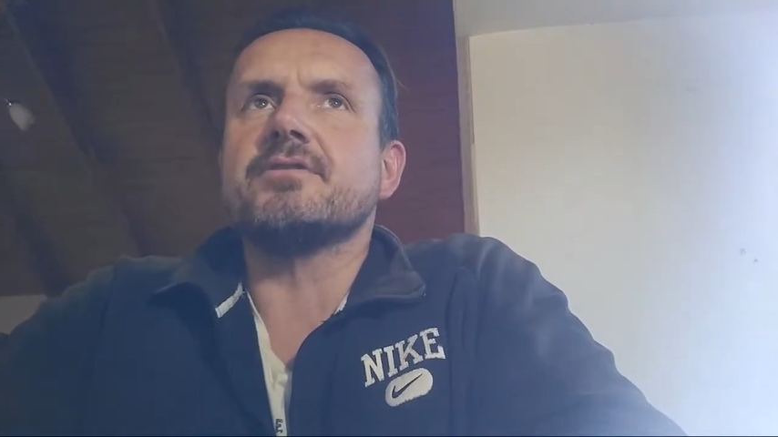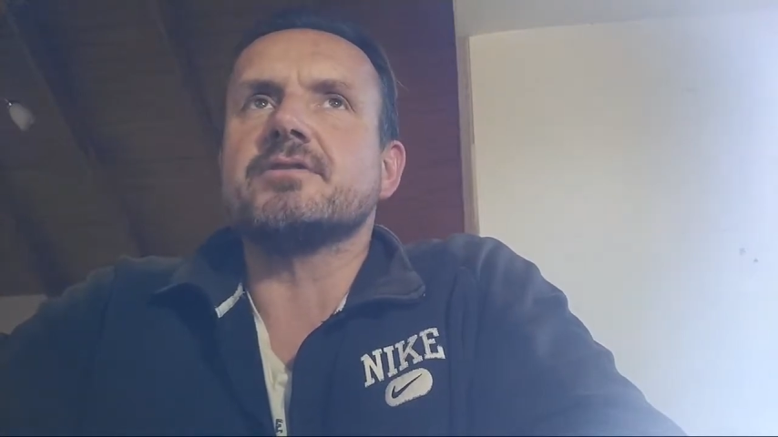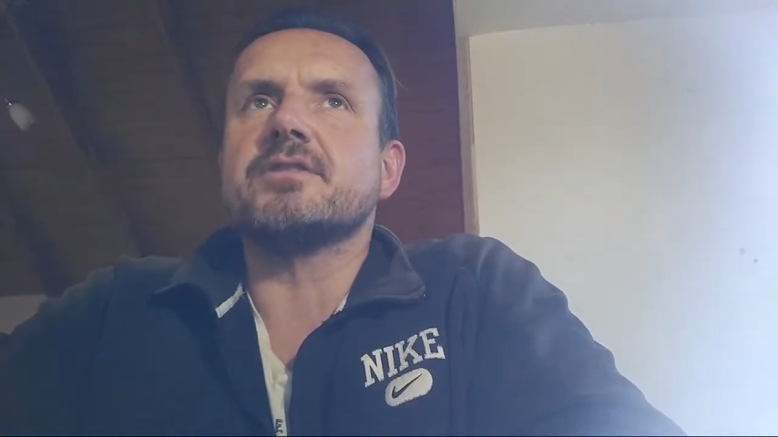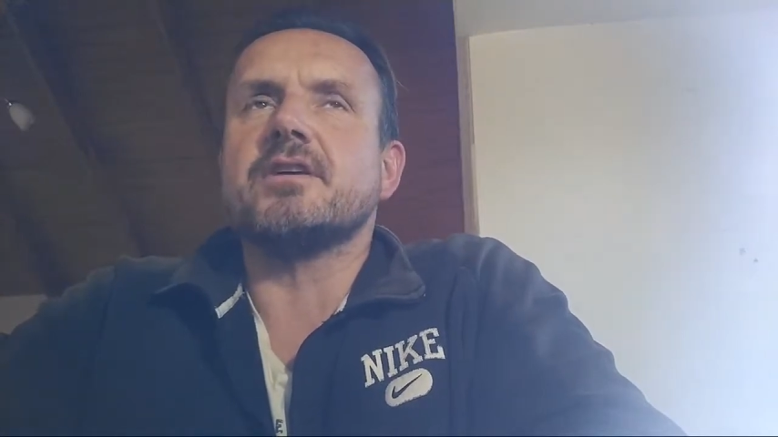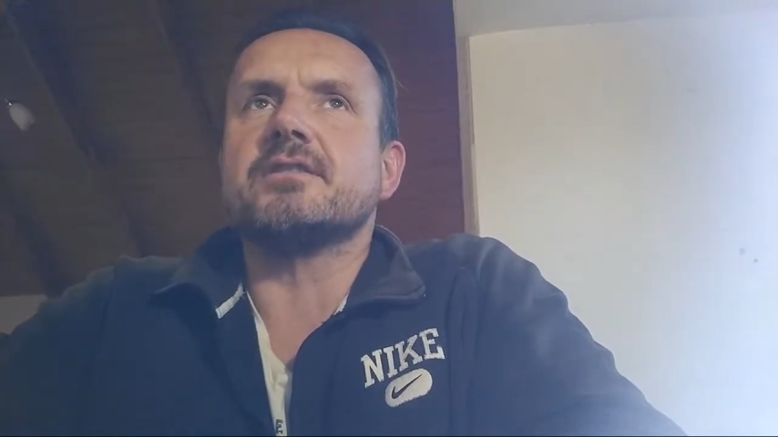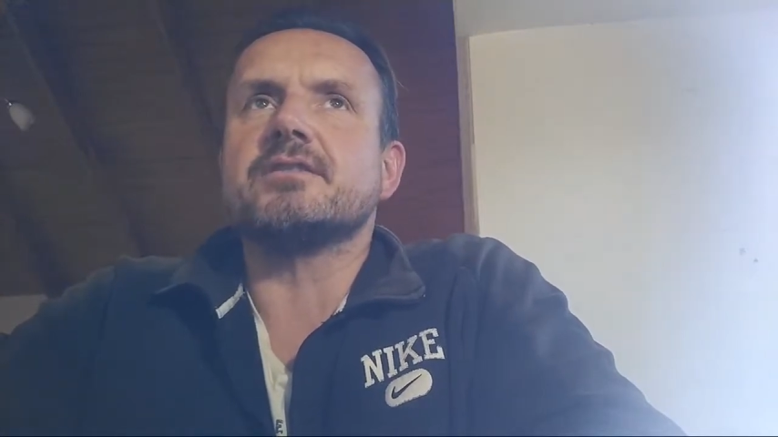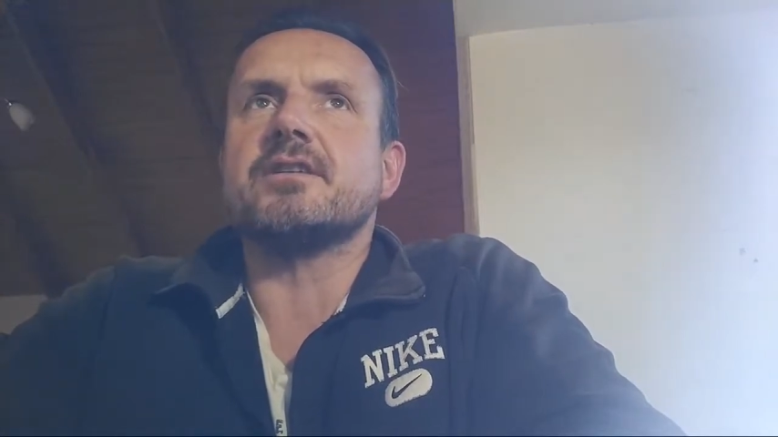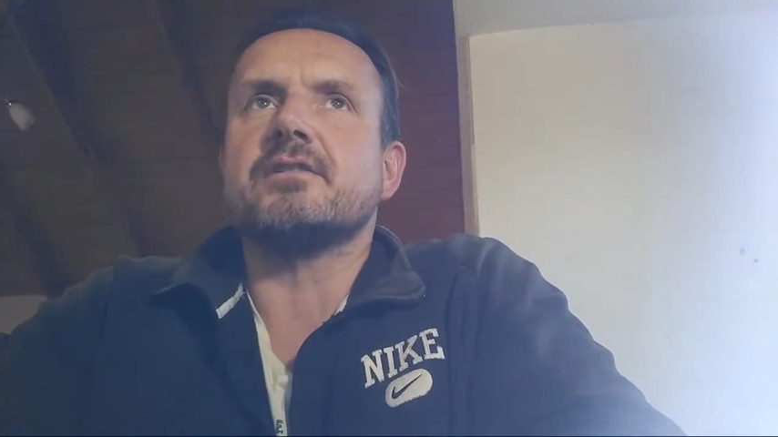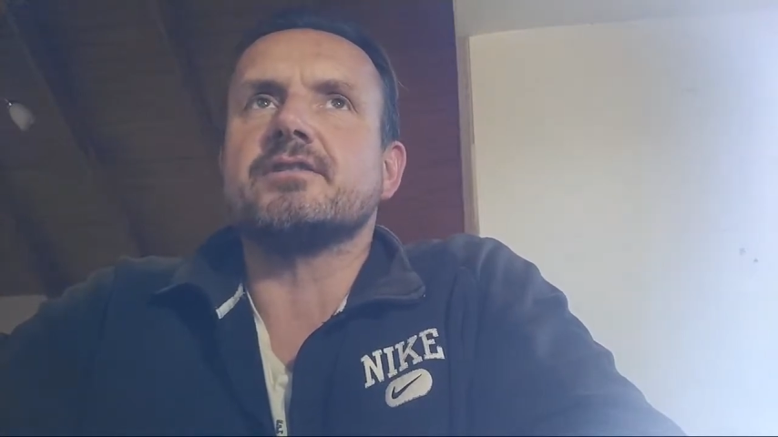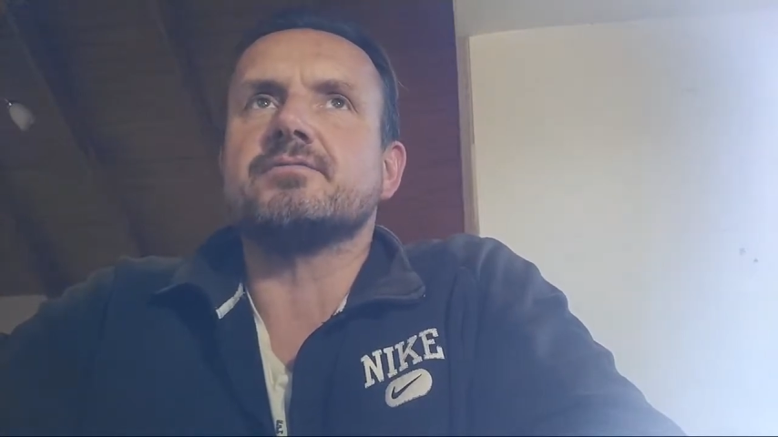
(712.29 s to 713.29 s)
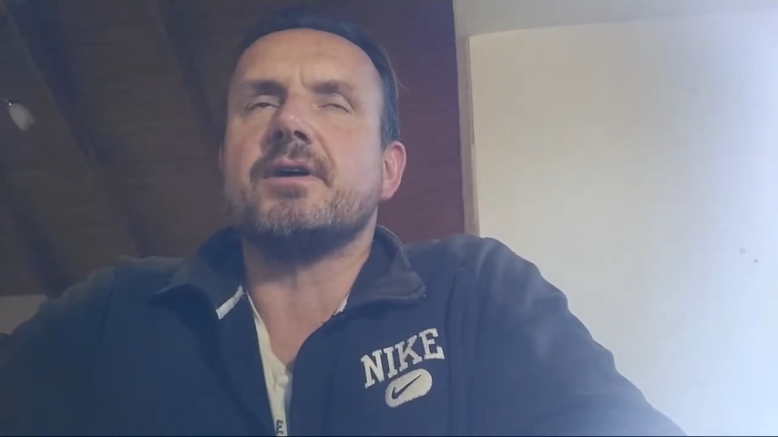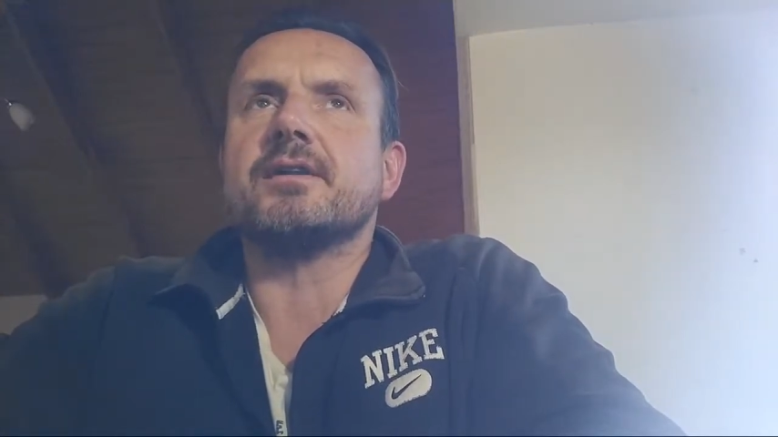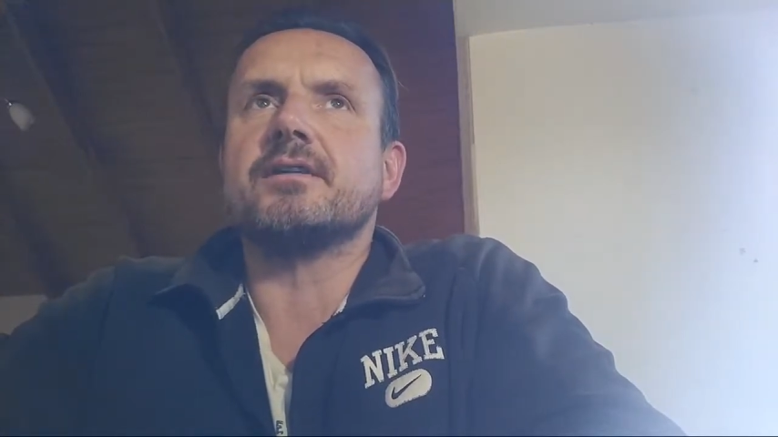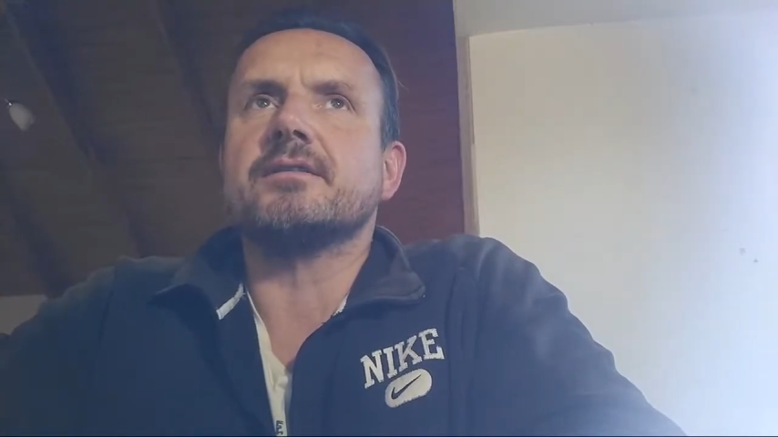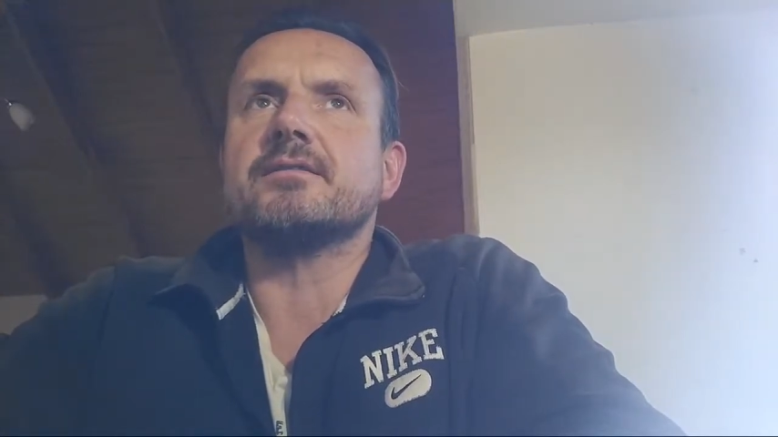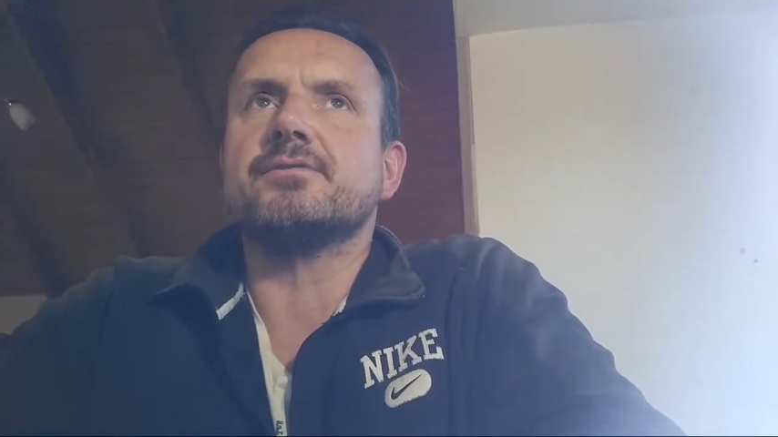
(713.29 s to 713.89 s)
Saraswati,